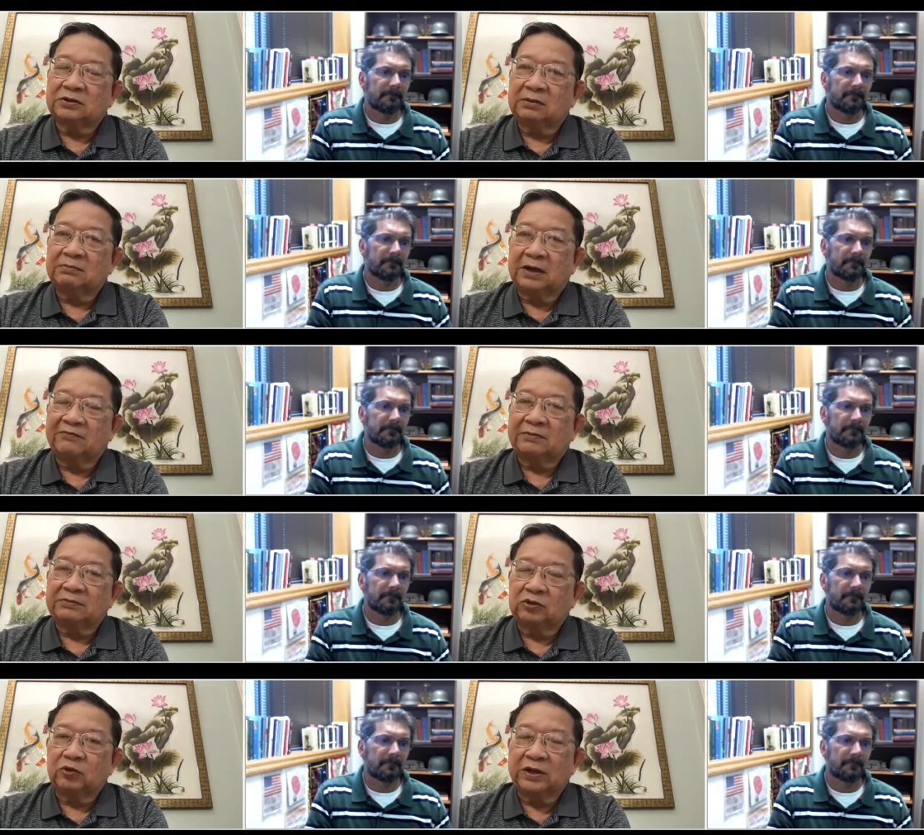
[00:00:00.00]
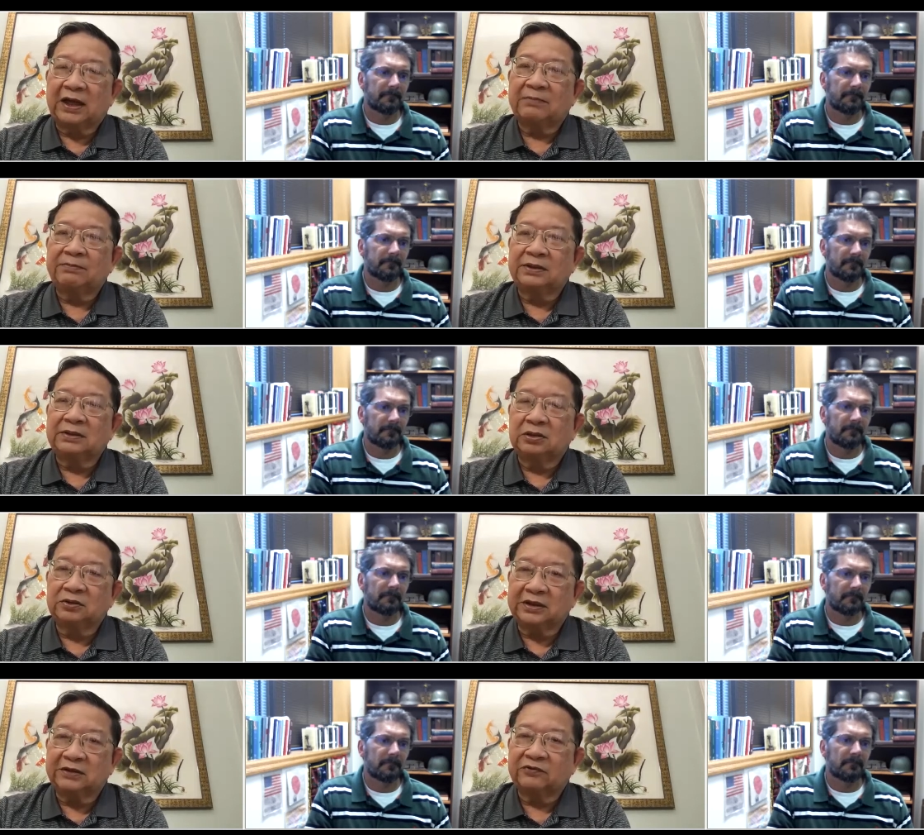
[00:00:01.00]
Speaker 1: about Pham Chung Quy. I've been
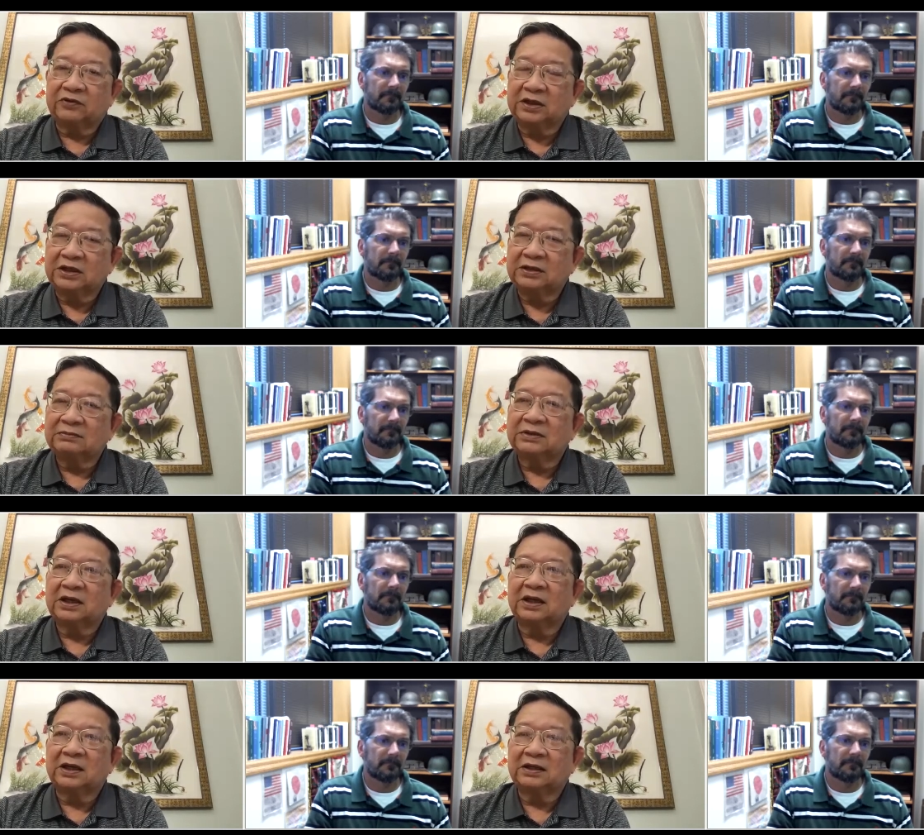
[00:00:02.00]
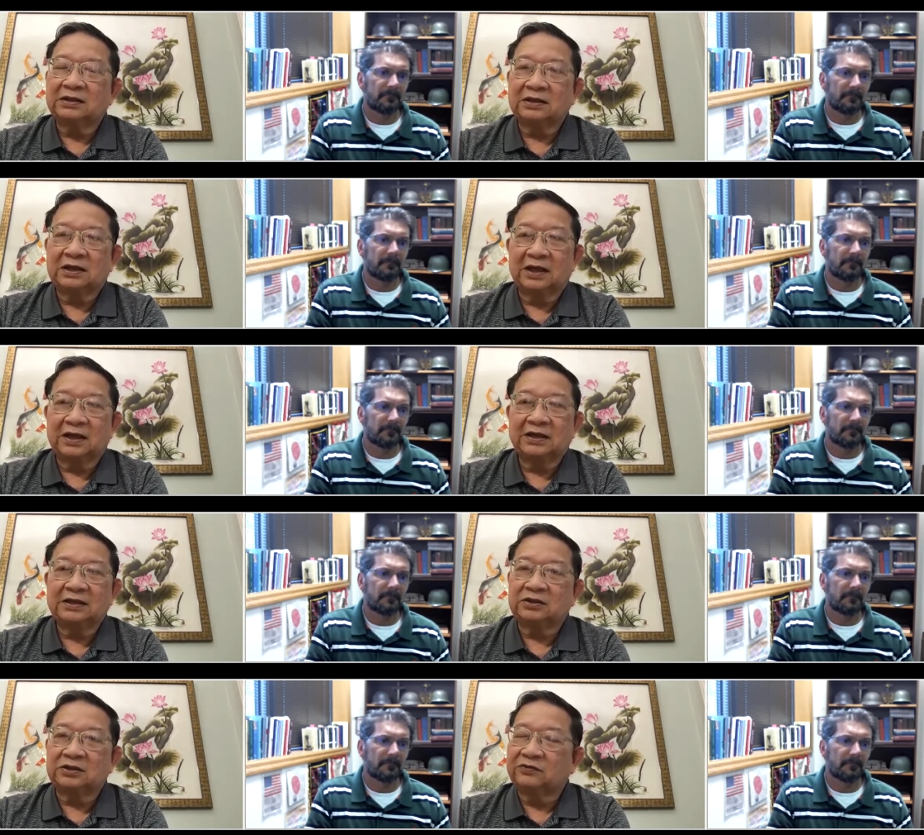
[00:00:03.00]
looking for him, and I,
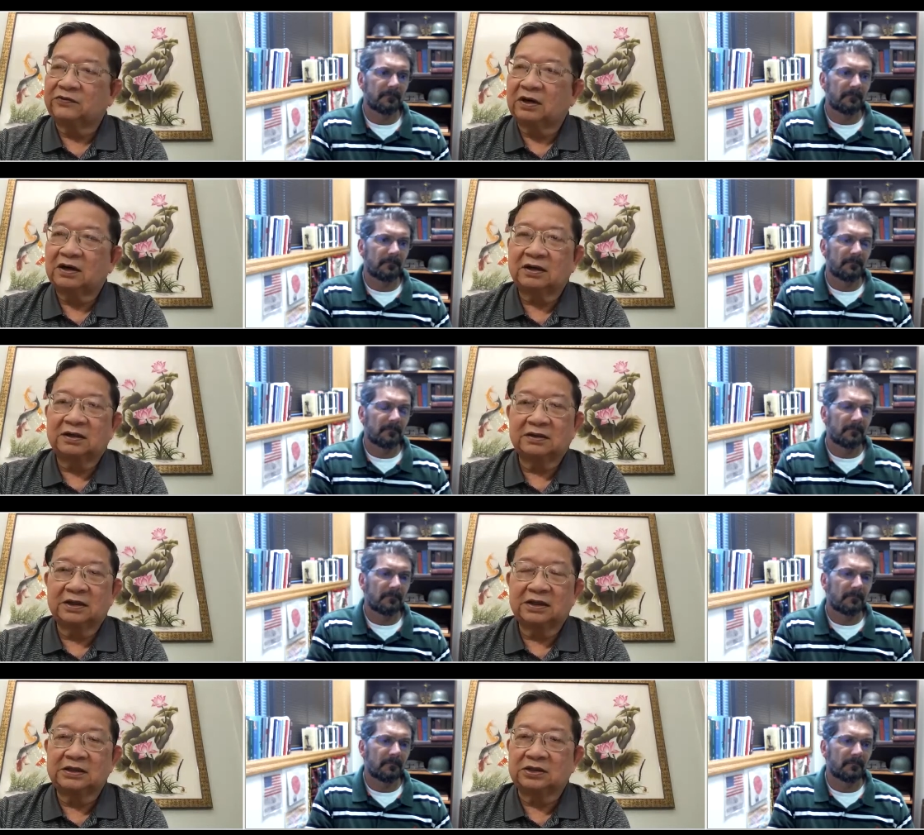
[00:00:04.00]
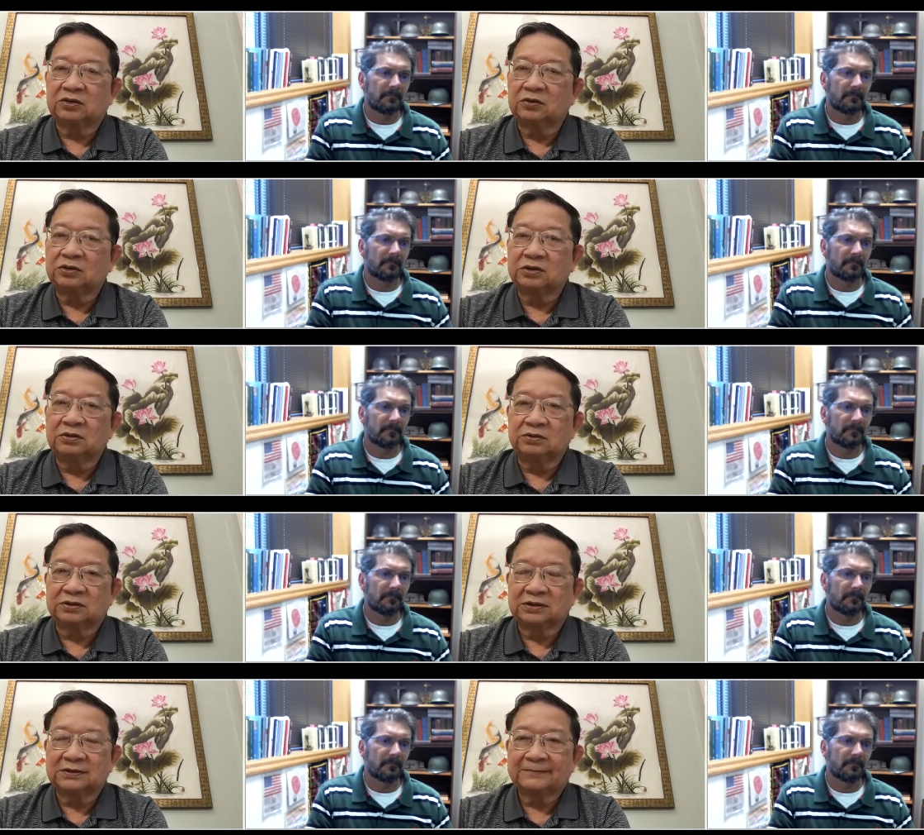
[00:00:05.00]
so far there is no
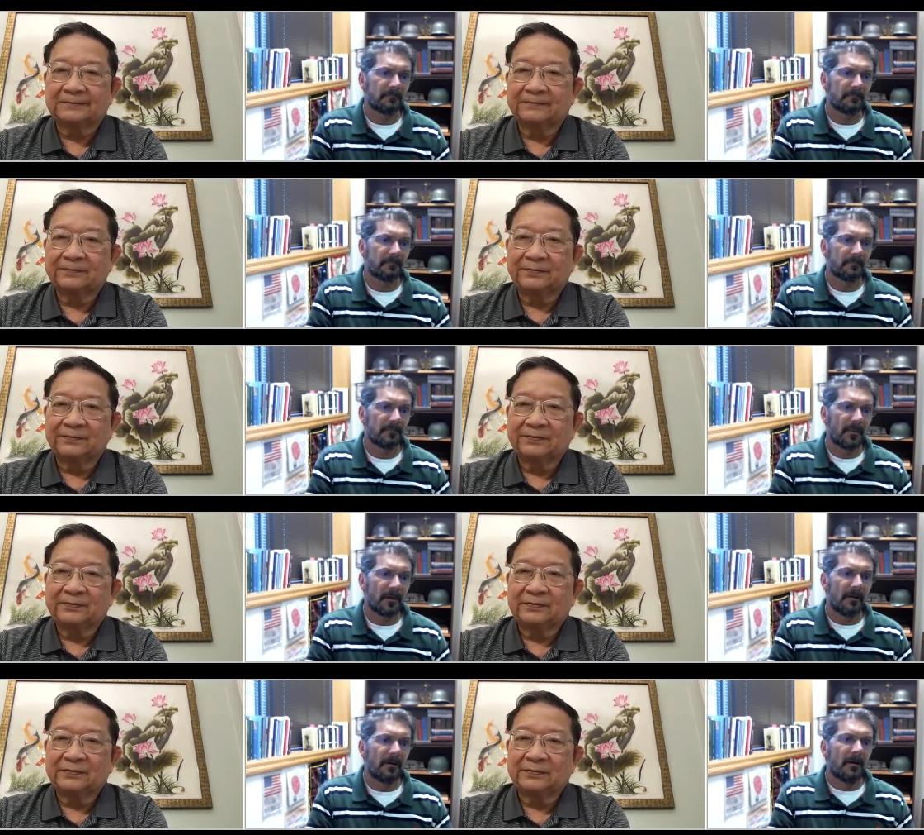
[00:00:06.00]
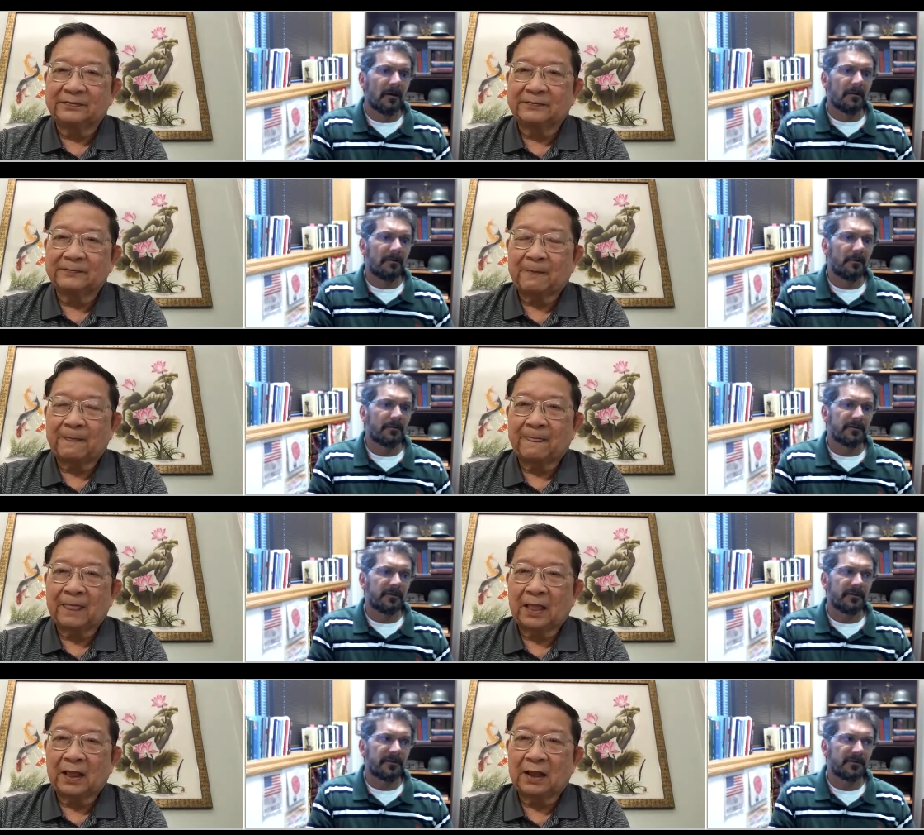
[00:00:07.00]
Speaker 2: news. Now,
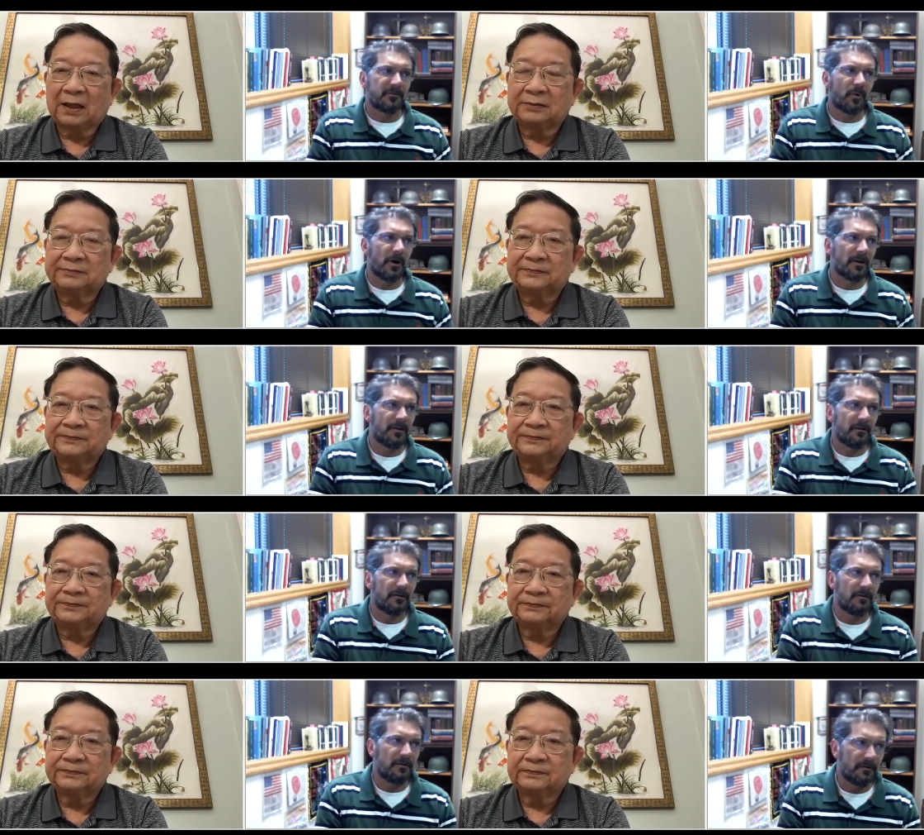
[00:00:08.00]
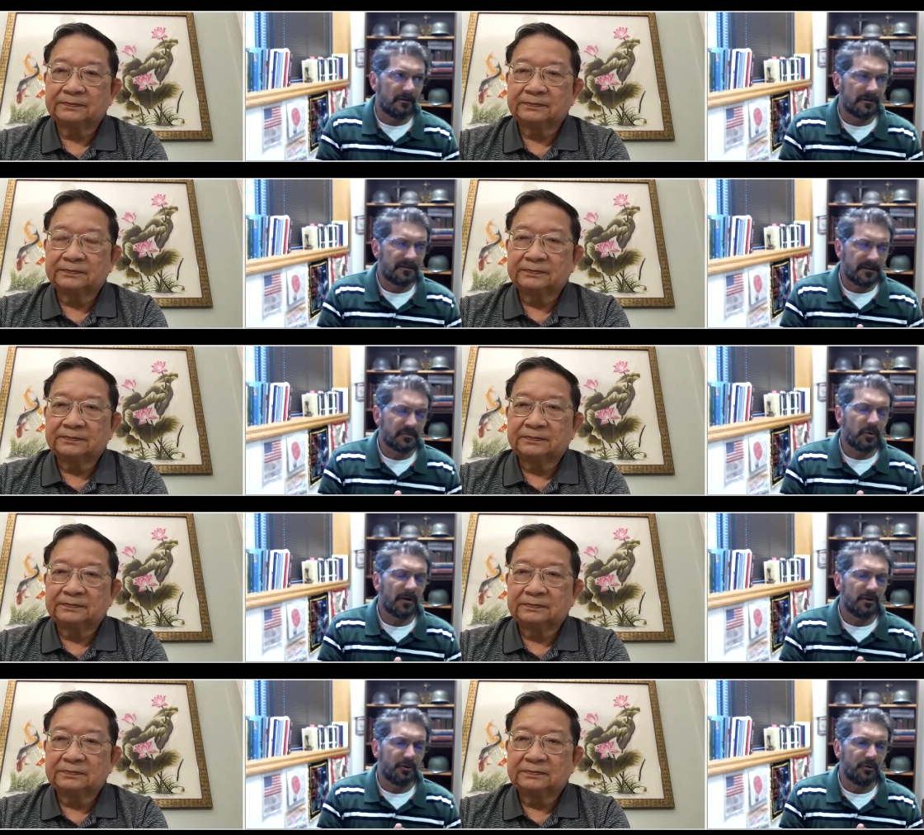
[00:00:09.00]
this is why. Is this why
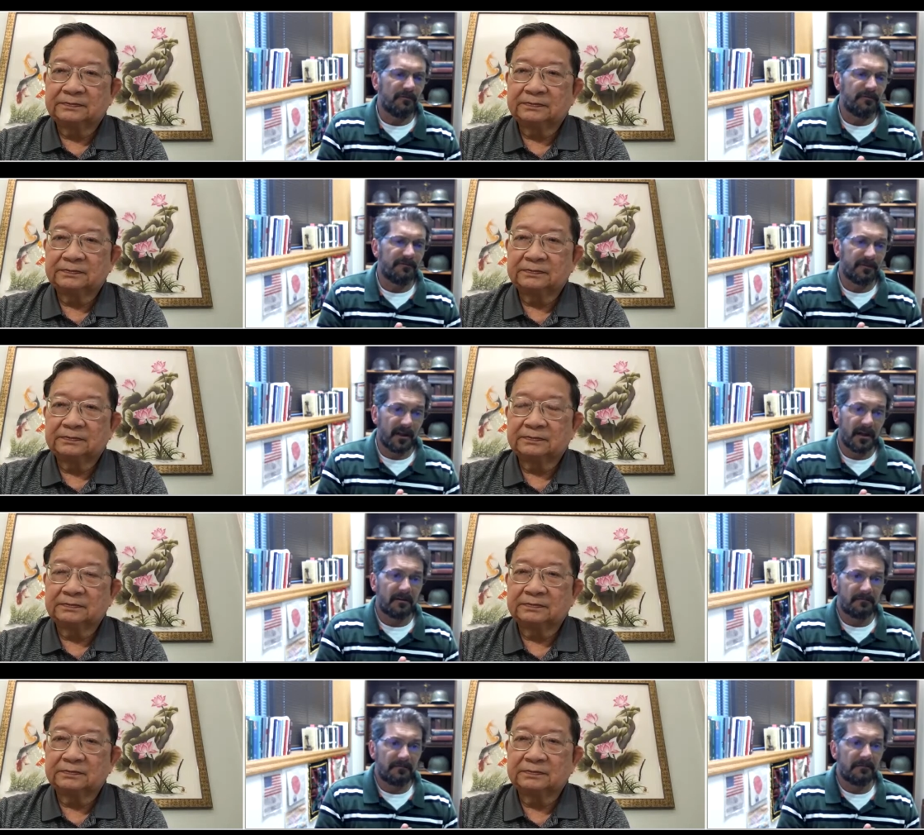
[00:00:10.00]
you fled